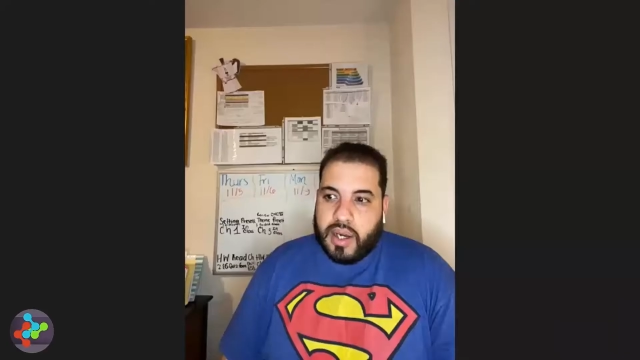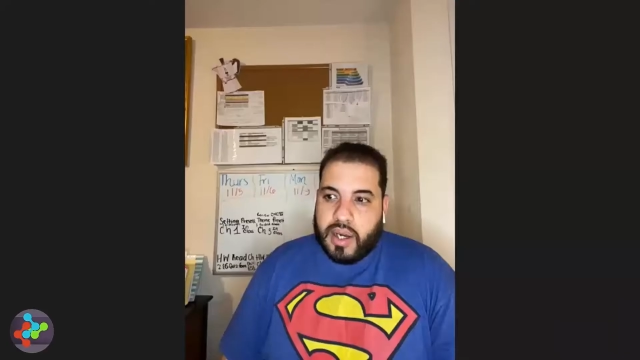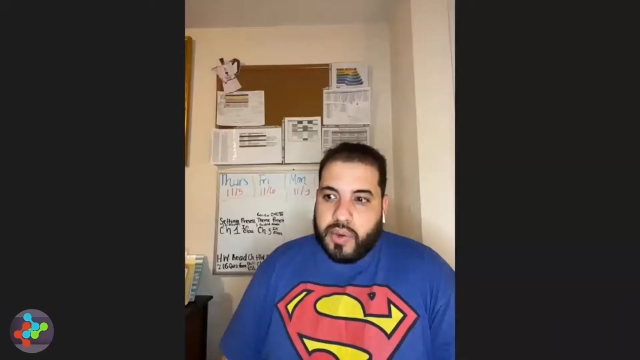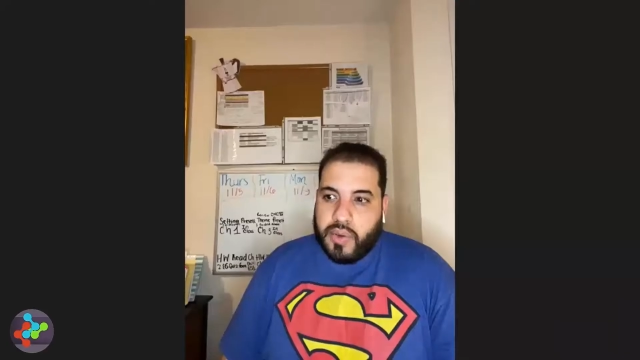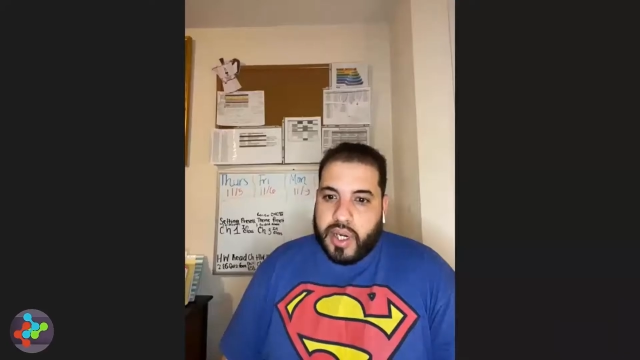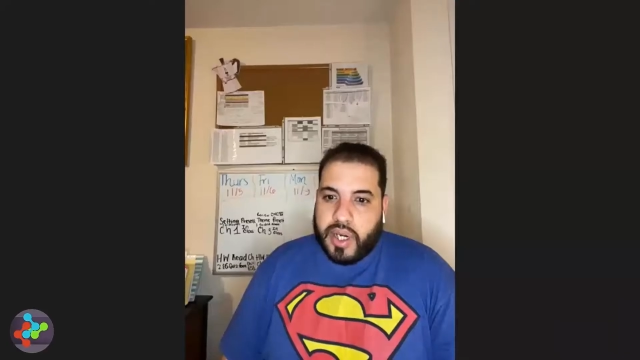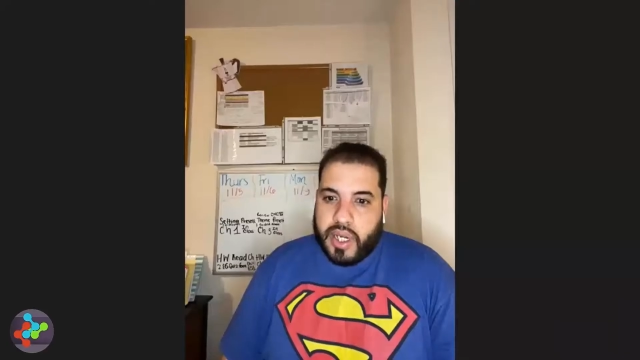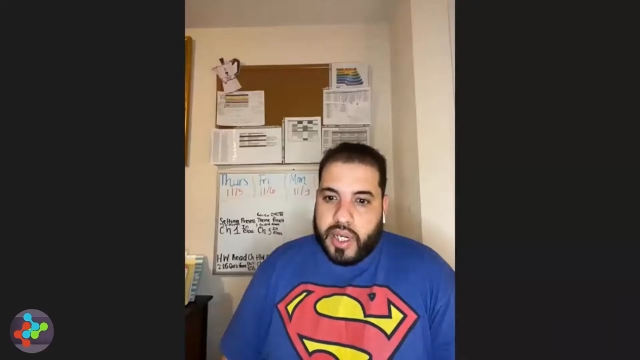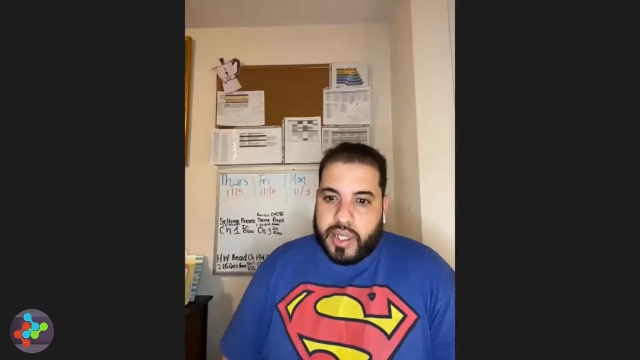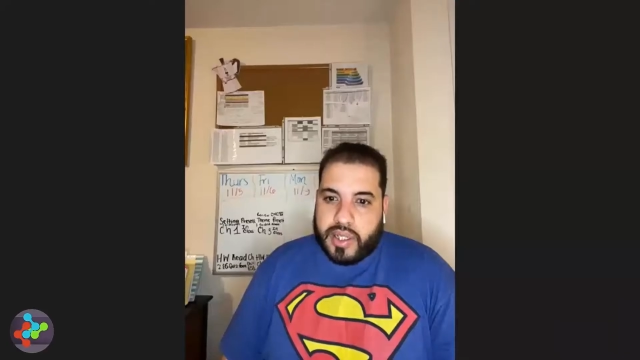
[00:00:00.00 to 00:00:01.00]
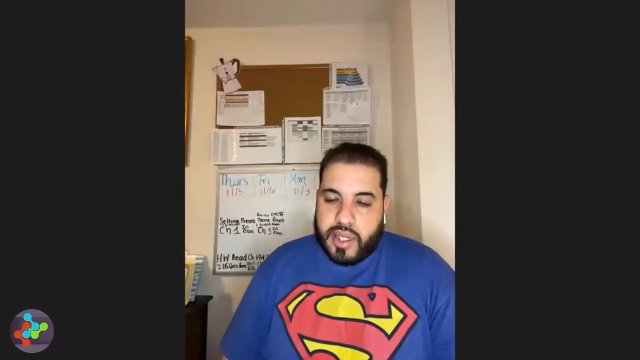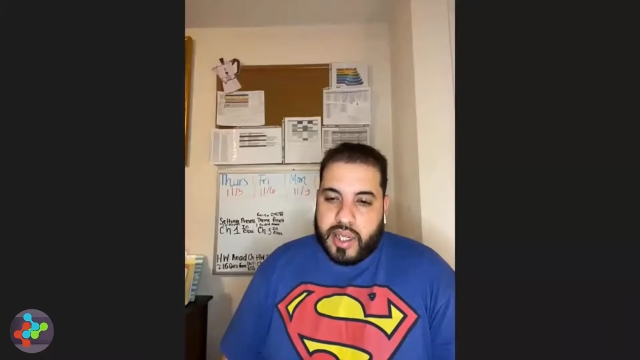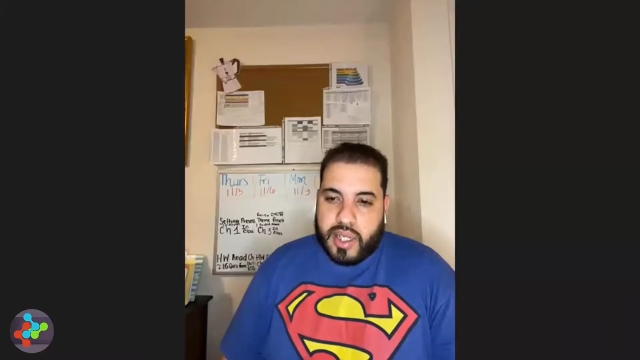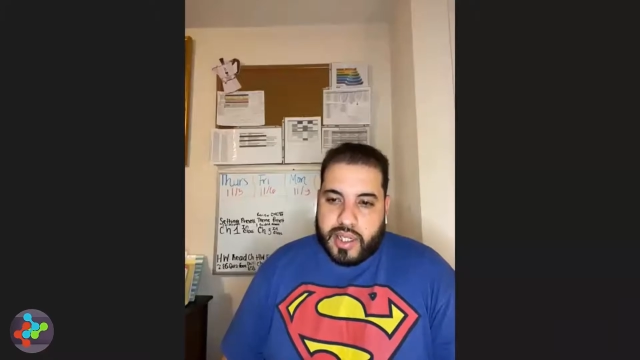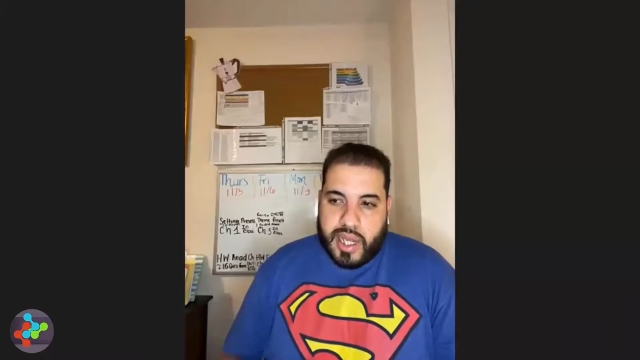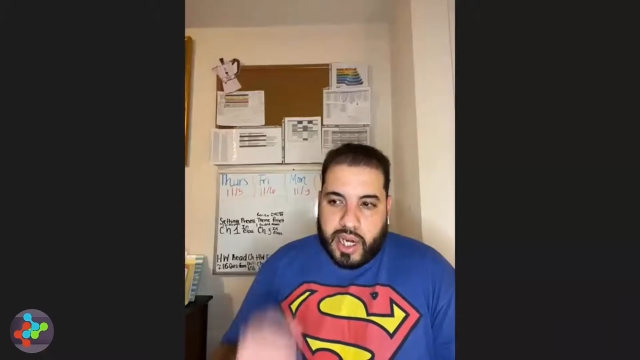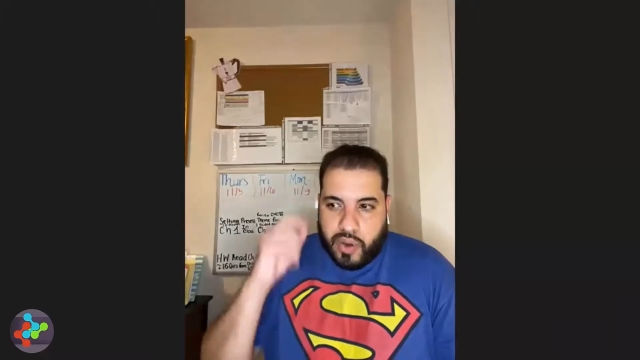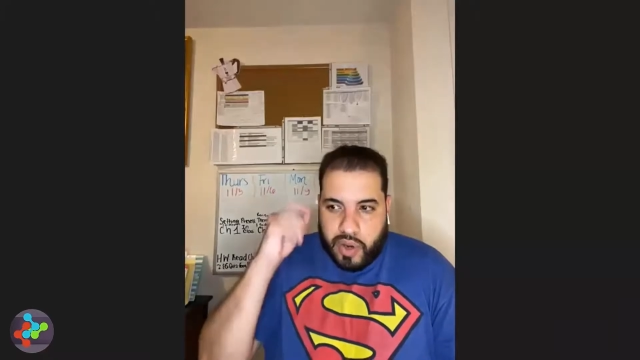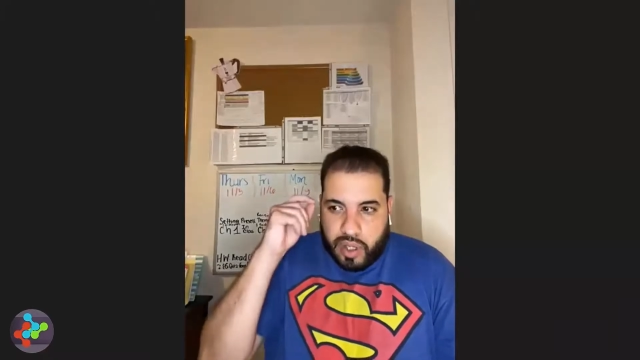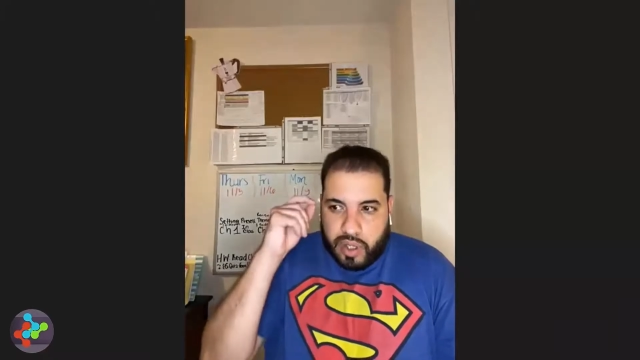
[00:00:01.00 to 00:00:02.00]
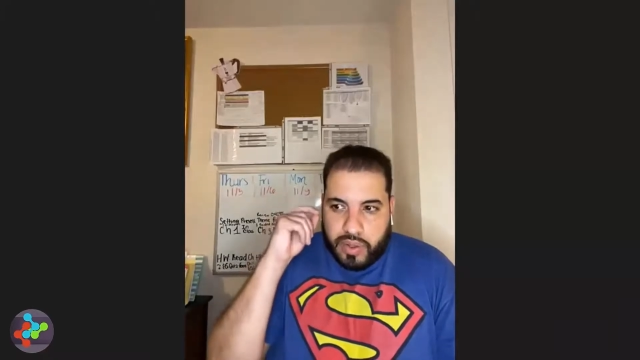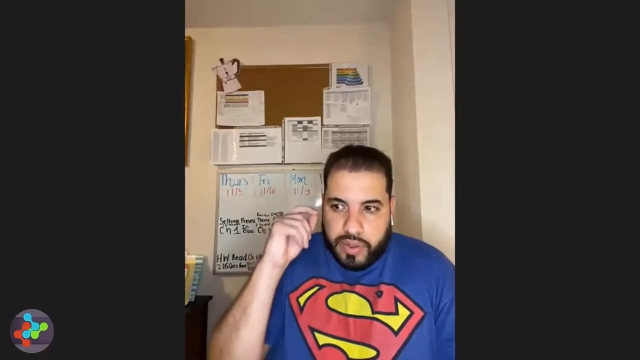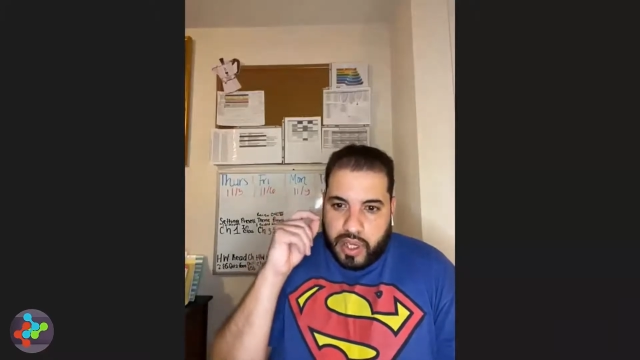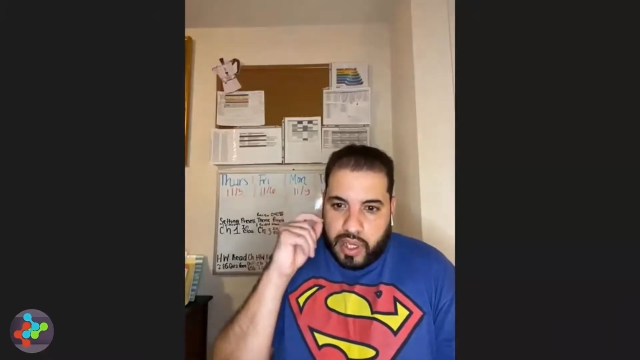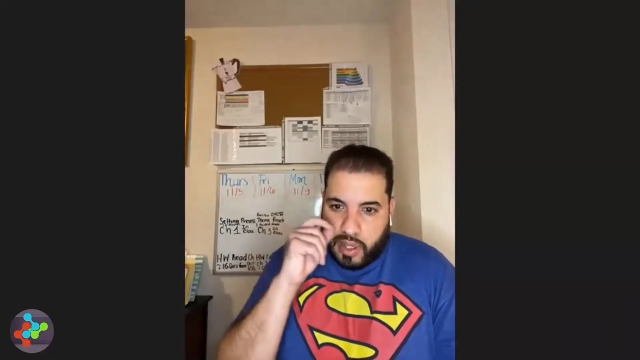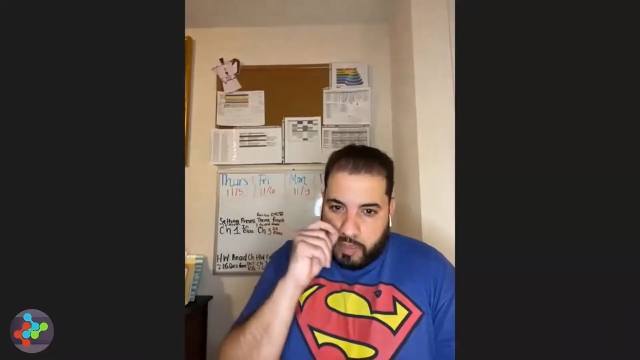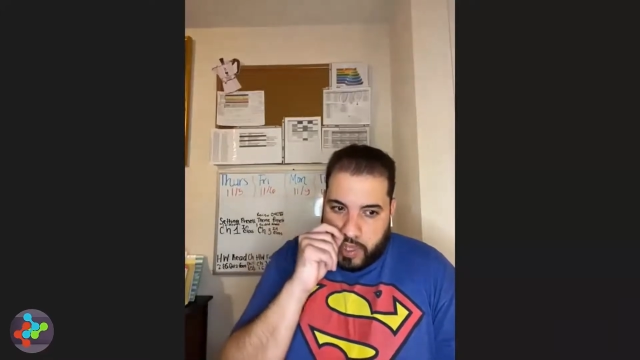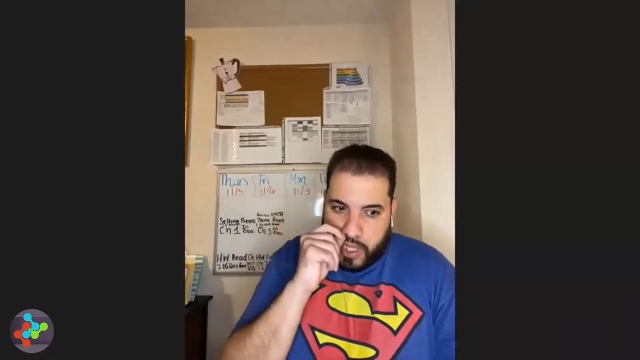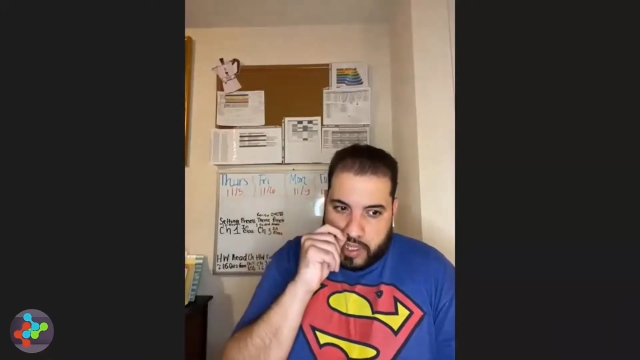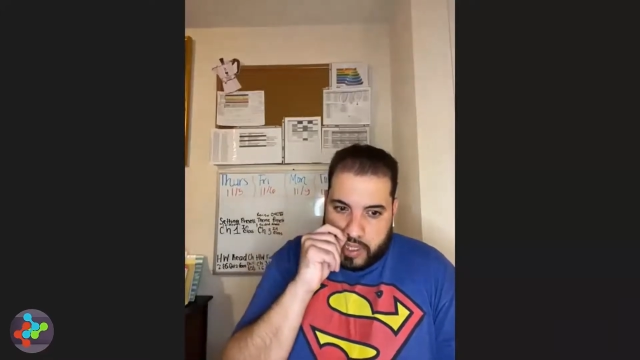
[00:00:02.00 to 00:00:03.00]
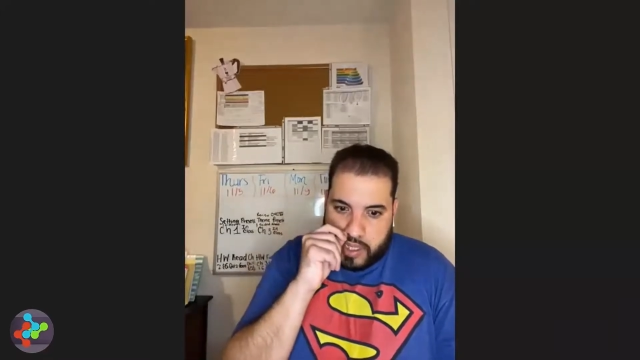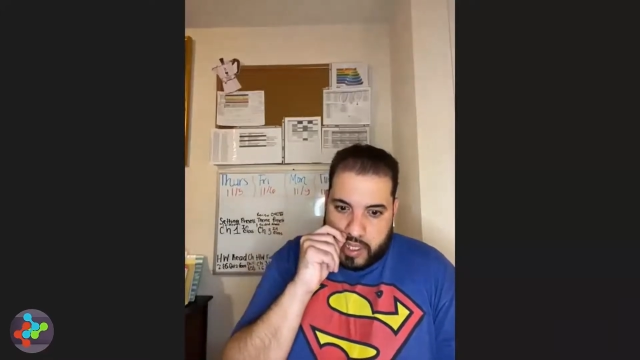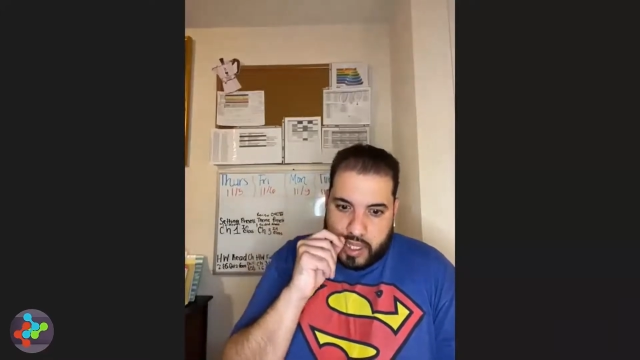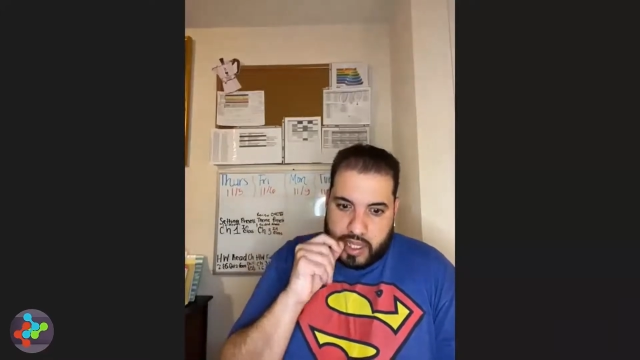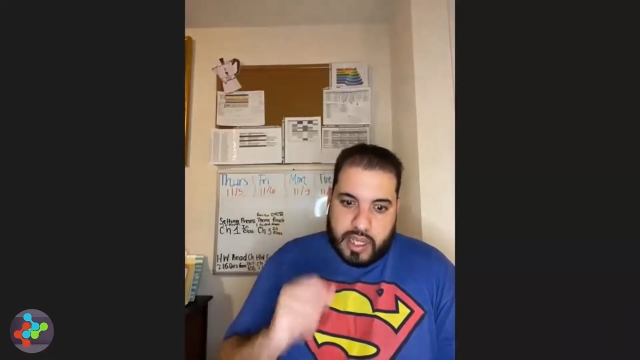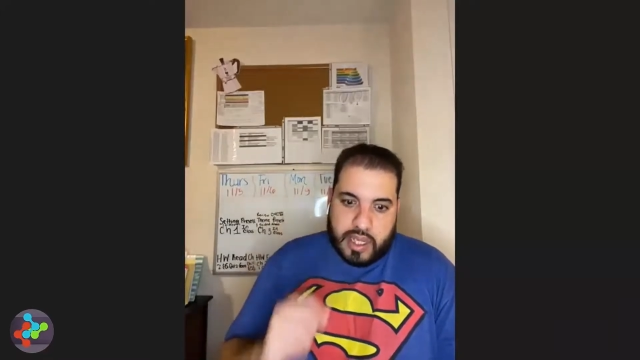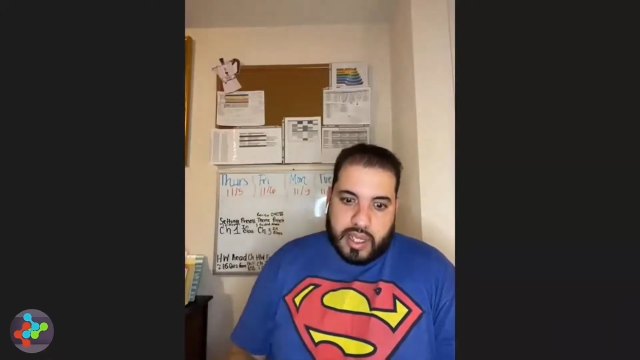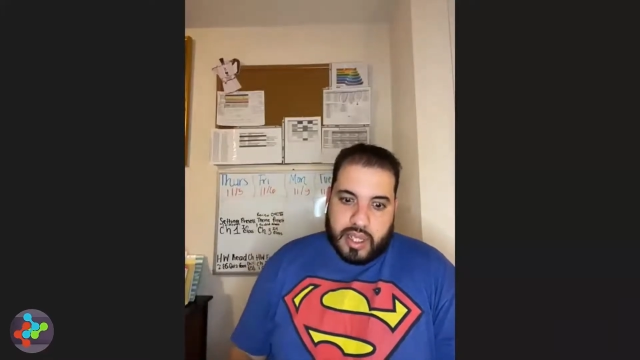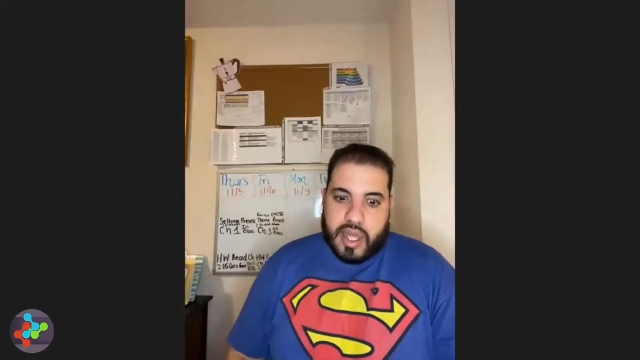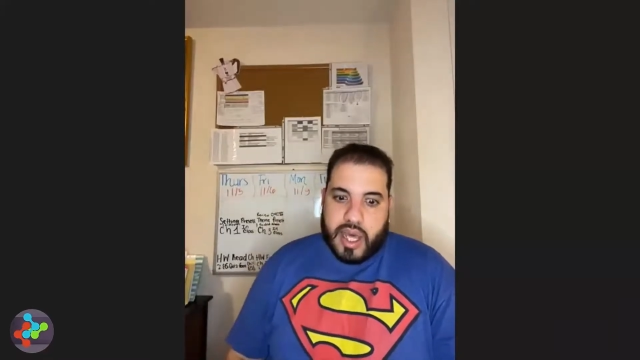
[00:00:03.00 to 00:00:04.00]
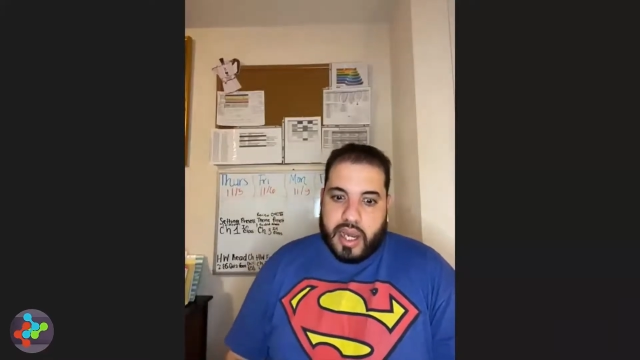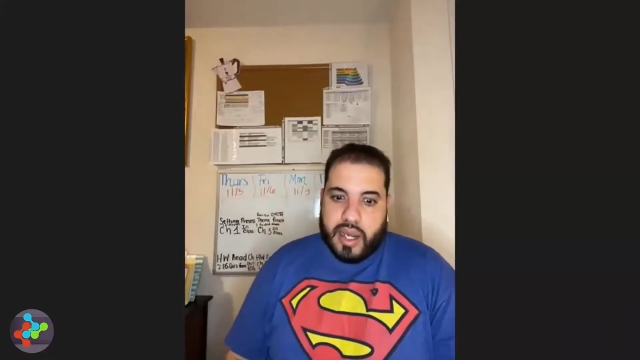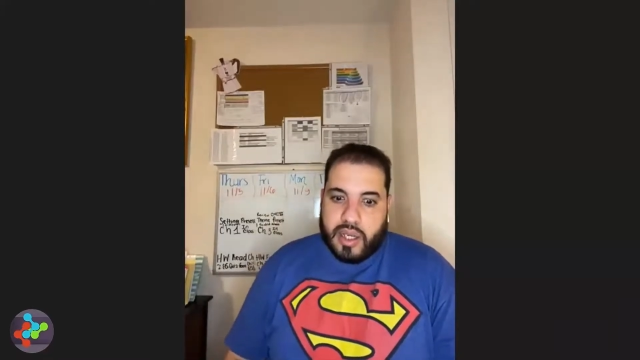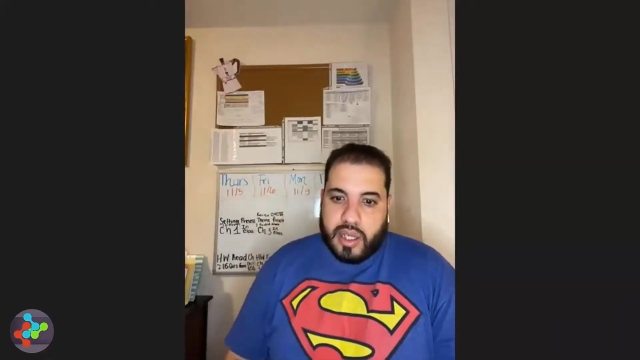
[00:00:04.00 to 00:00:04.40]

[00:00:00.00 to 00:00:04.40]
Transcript: Agreed. And it's that critical thinking piece that